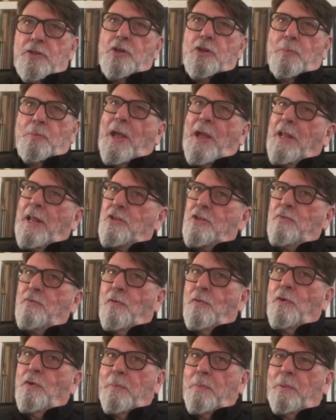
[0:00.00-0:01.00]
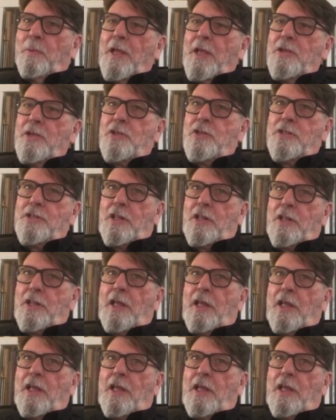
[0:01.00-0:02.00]
Japan's a funny place. It's
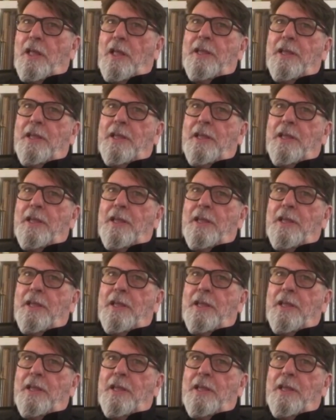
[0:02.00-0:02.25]
like